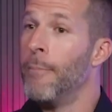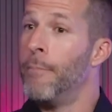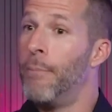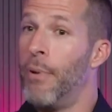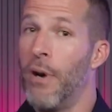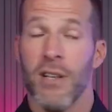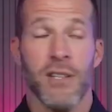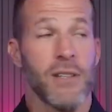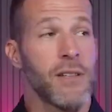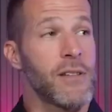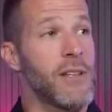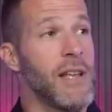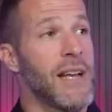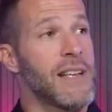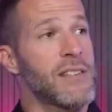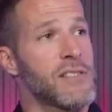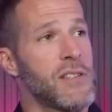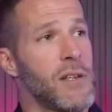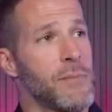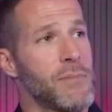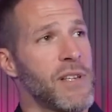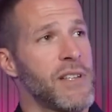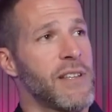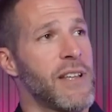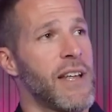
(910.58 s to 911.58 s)
But that's
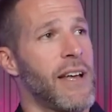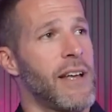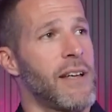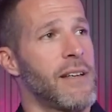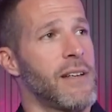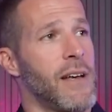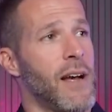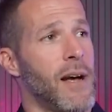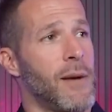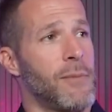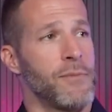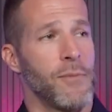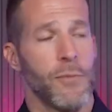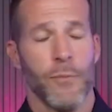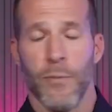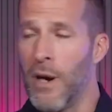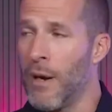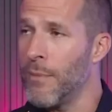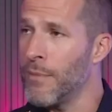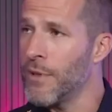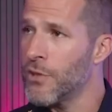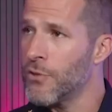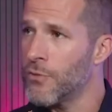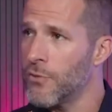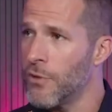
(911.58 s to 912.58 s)
something that I'm
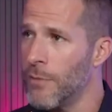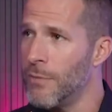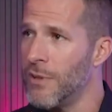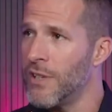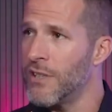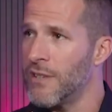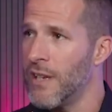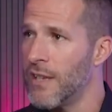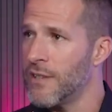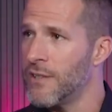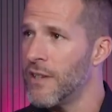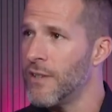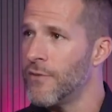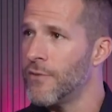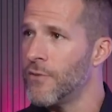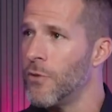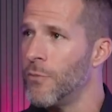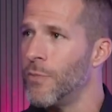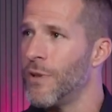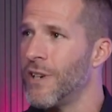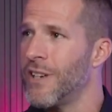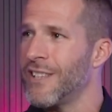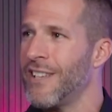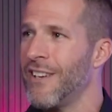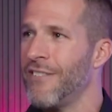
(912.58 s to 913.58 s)
extremely sensitive to
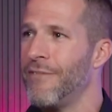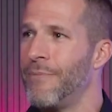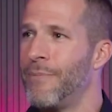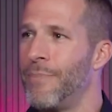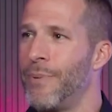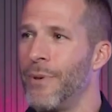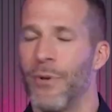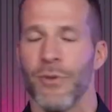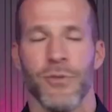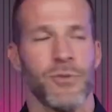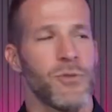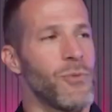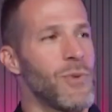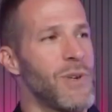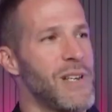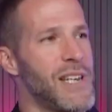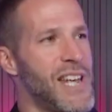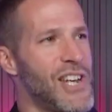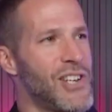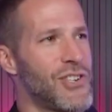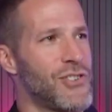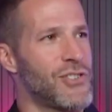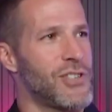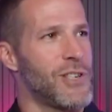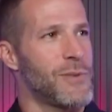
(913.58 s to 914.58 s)
because I've built
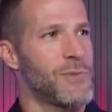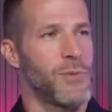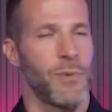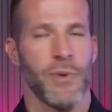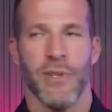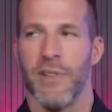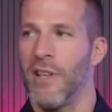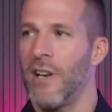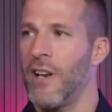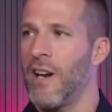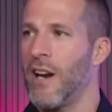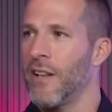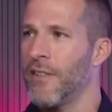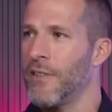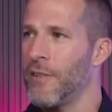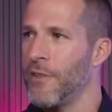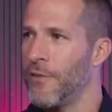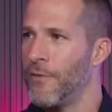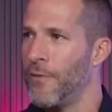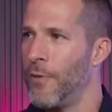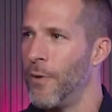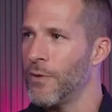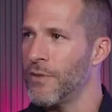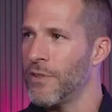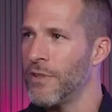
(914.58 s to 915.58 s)
relationships with a lot of these
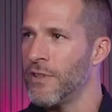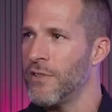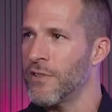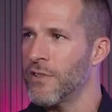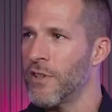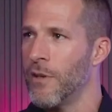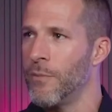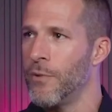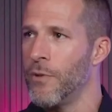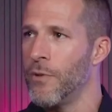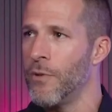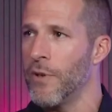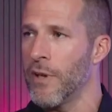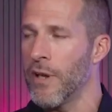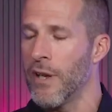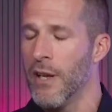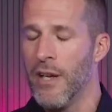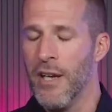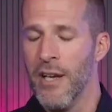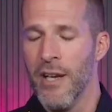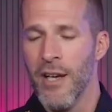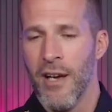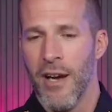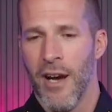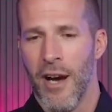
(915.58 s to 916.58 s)
folks in this community.
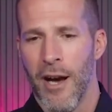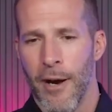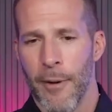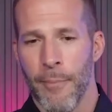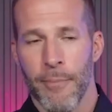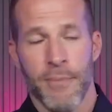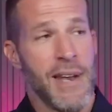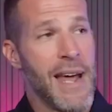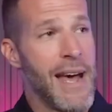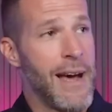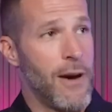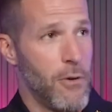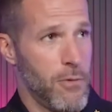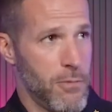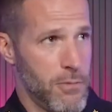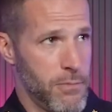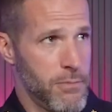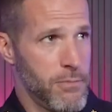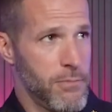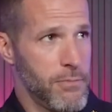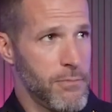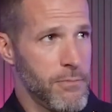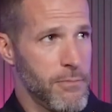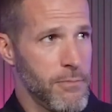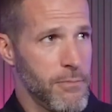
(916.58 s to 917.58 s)
Now,
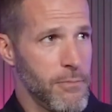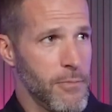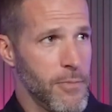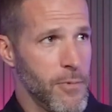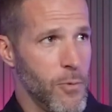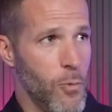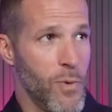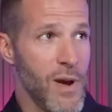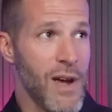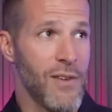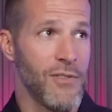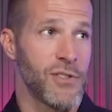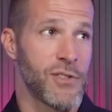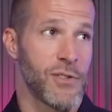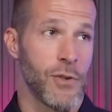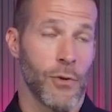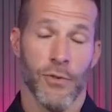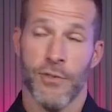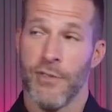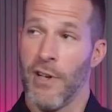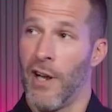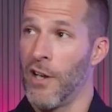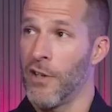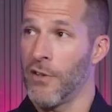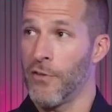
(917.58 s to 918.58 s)
we have a zero
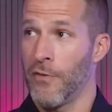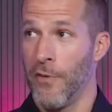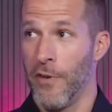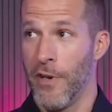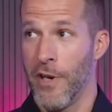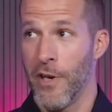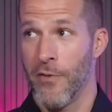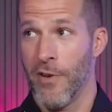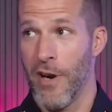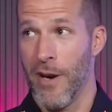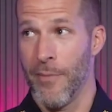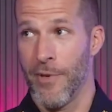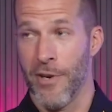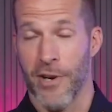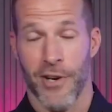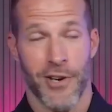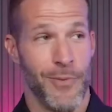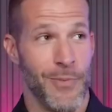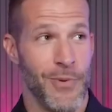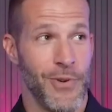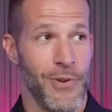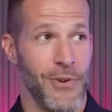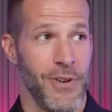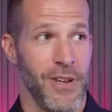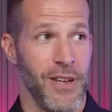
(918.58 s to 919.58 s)
tolerance for any crime in our
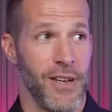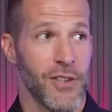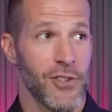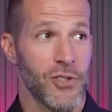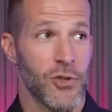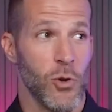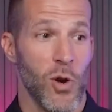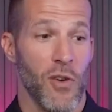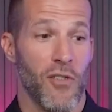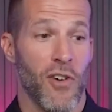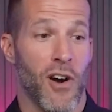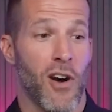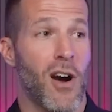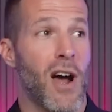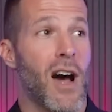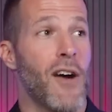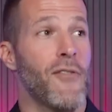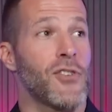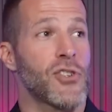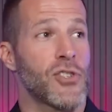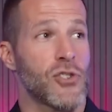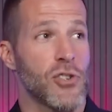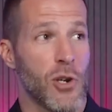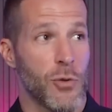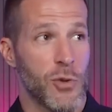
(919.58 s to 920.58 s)
community. So if our
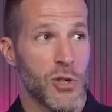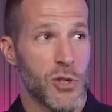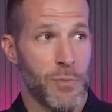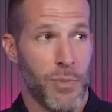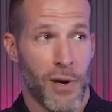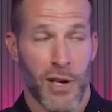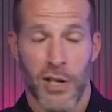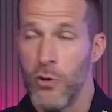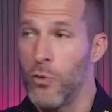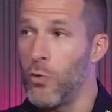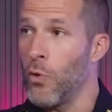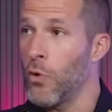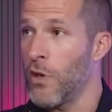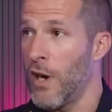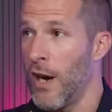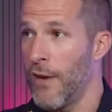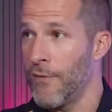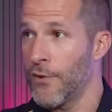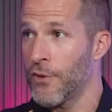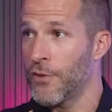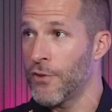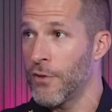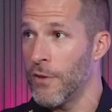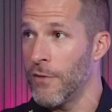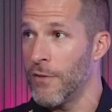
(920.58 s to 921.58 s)
officers are responding to a call
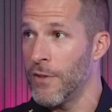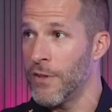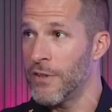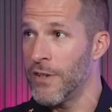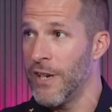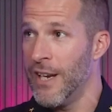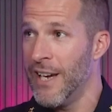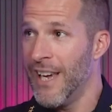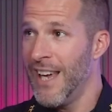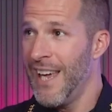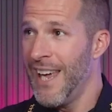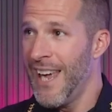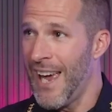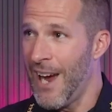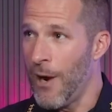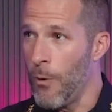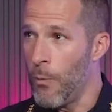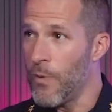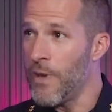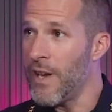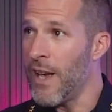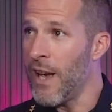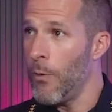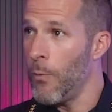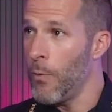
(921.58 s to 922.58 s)
for service and
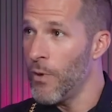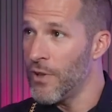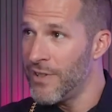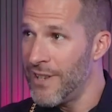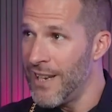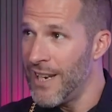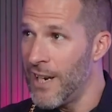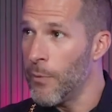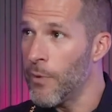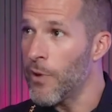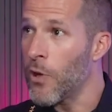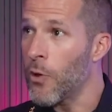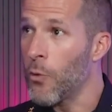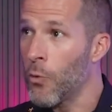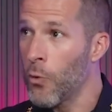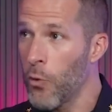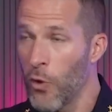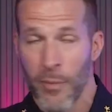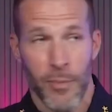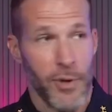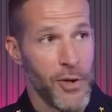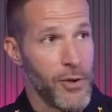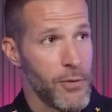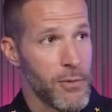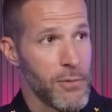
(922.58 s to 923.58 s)
we're dealing with a
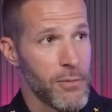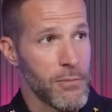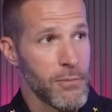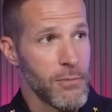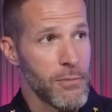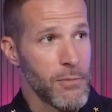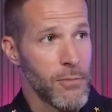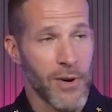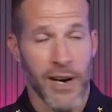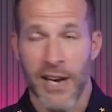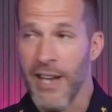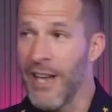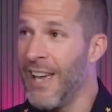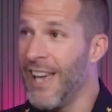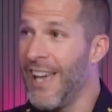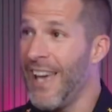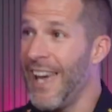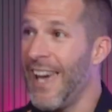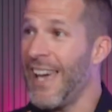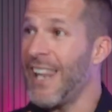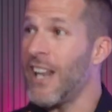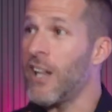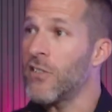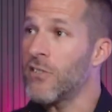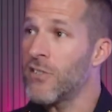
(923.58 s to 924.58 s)
criminal, right? Yeah.
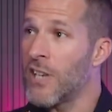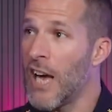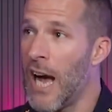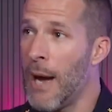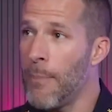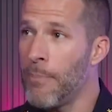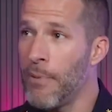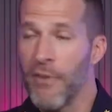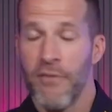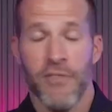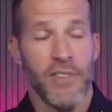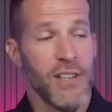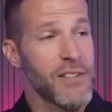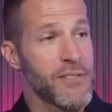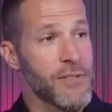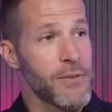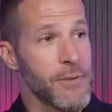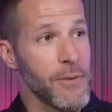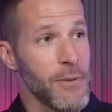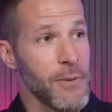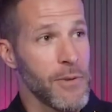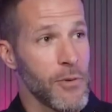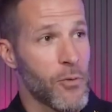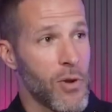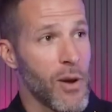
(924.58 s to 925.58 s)
And on top of this
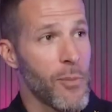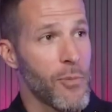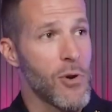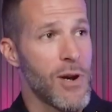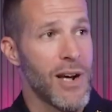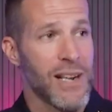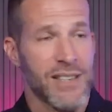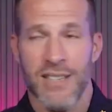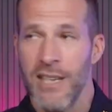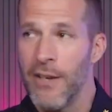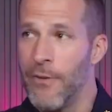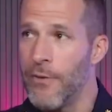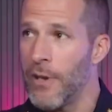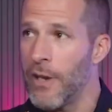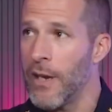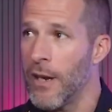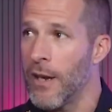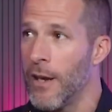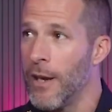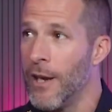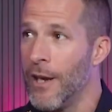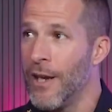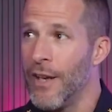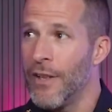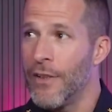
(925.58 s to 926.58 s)
criminal activity,
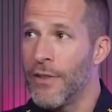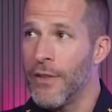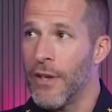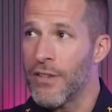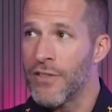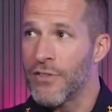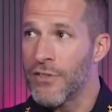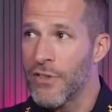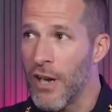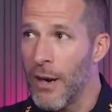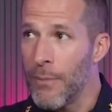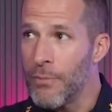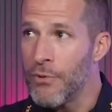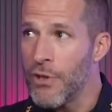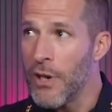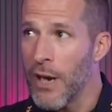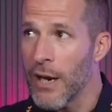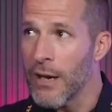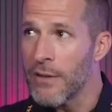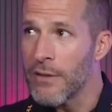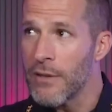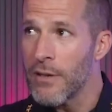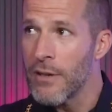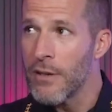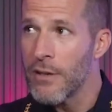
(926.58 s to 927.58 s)
the
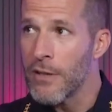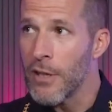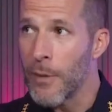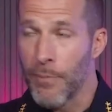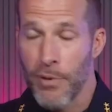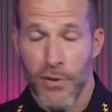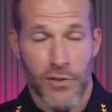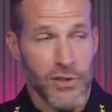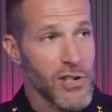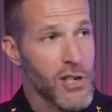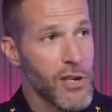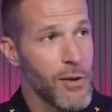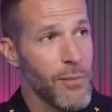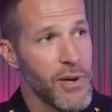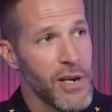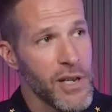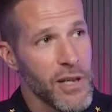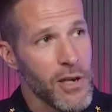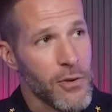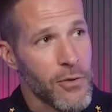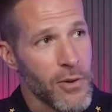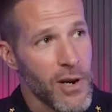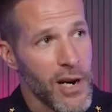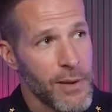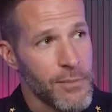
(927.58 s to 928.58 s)
subject, the person committing
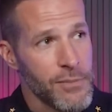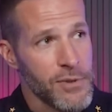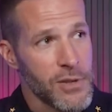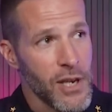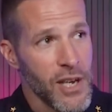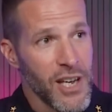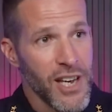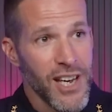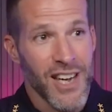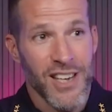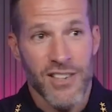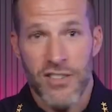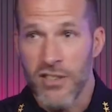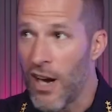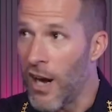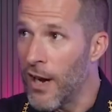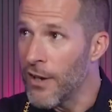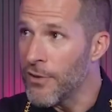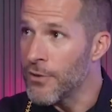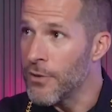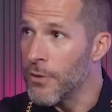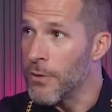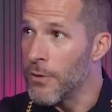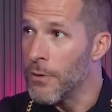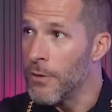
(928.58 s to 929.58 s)
the crimes, is
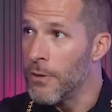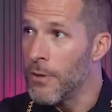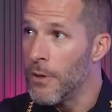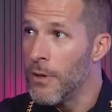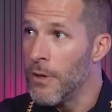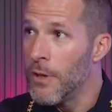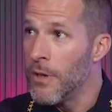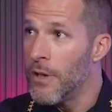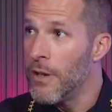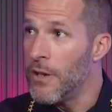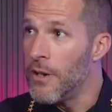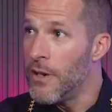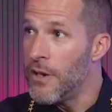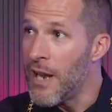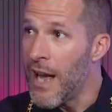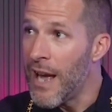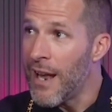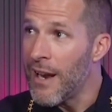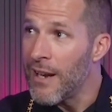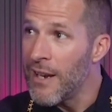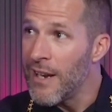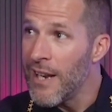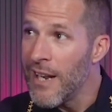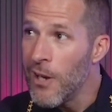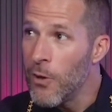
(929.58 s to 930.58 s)
also
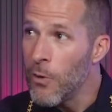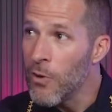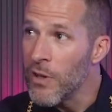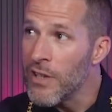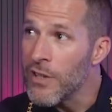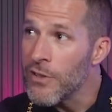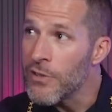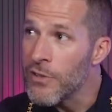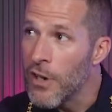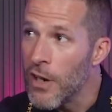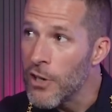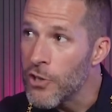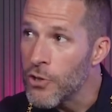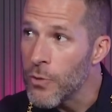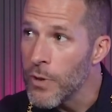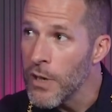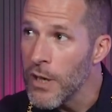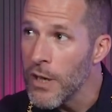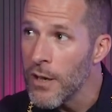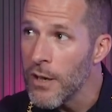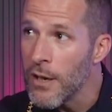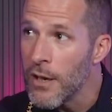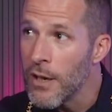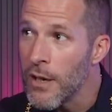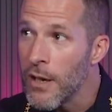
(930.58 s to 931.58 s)
not legal in this
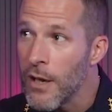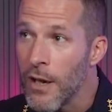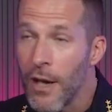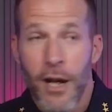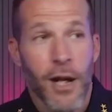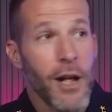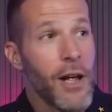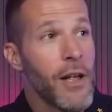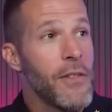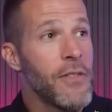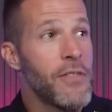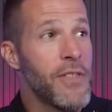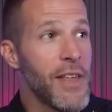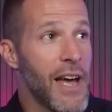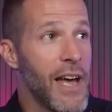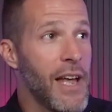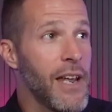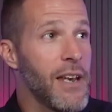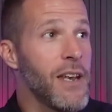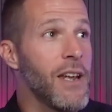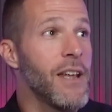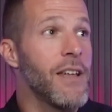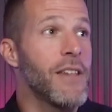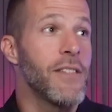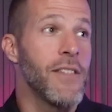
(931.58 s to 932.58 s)
country,
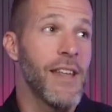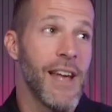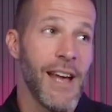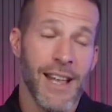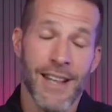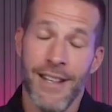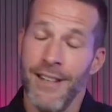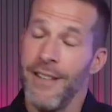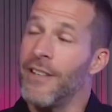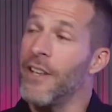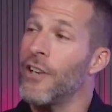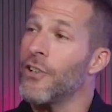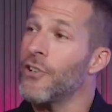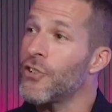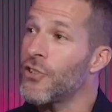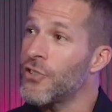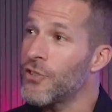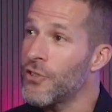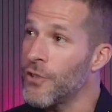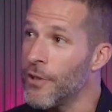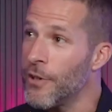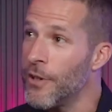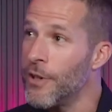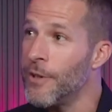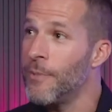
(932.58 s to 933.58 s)
then there's
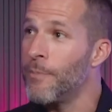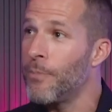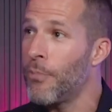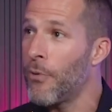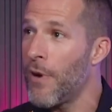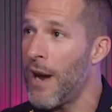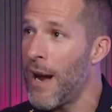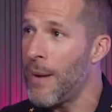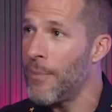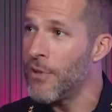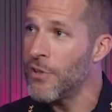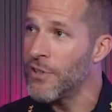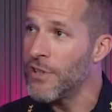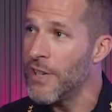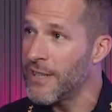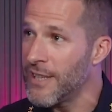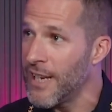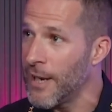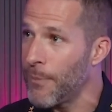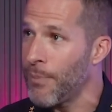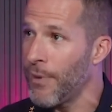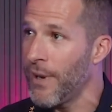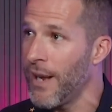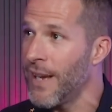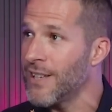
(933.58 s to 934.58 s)
certain parameters that
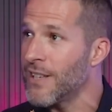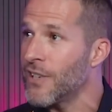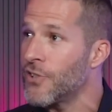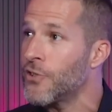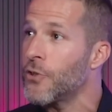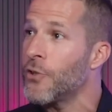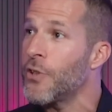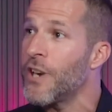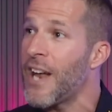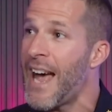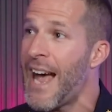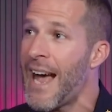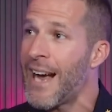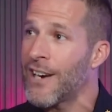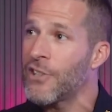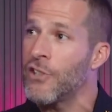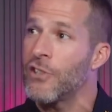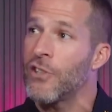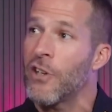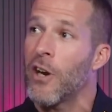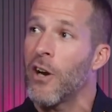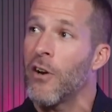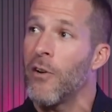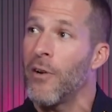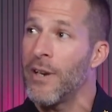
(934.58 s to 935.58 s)
take place and certain actions
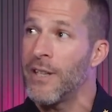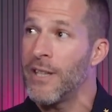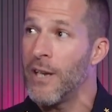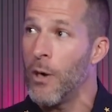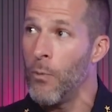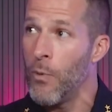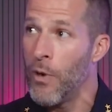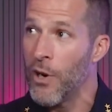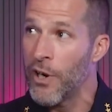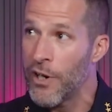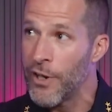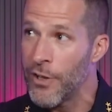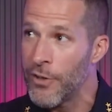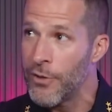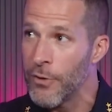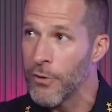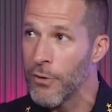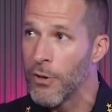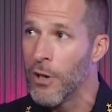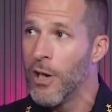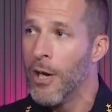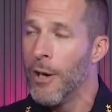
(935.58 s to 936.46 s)
on our end that we're going to do. Yeah.